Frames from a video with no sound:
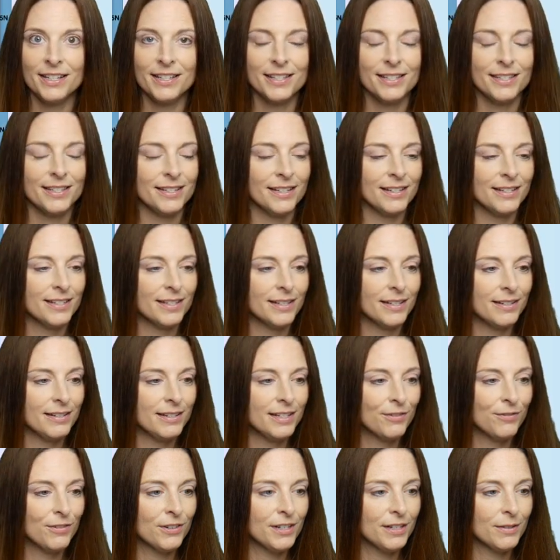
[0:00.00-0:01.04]
It's it's a
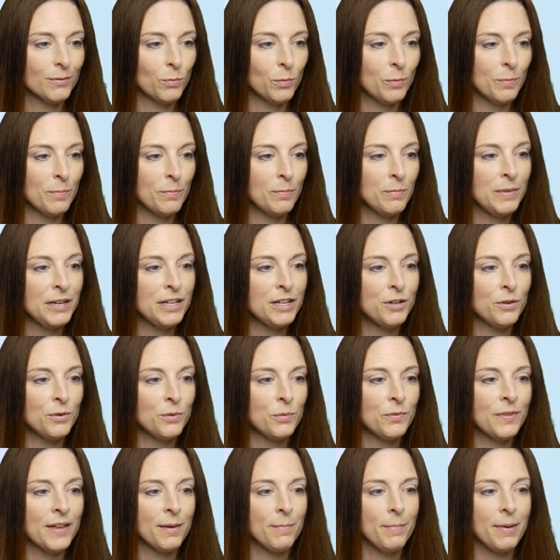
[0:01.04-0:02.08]
different
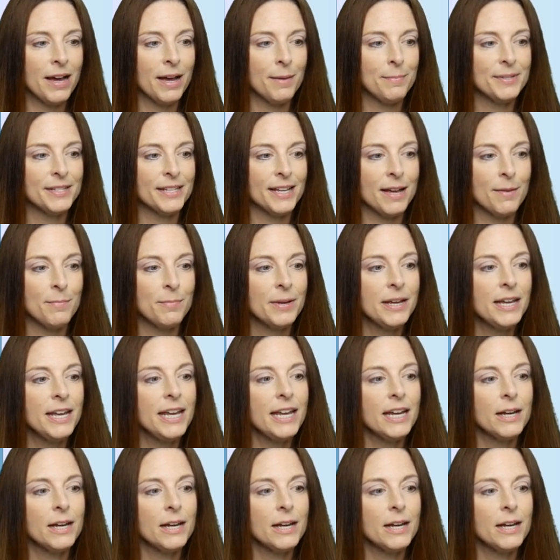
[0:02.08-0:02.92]
menu that pops up.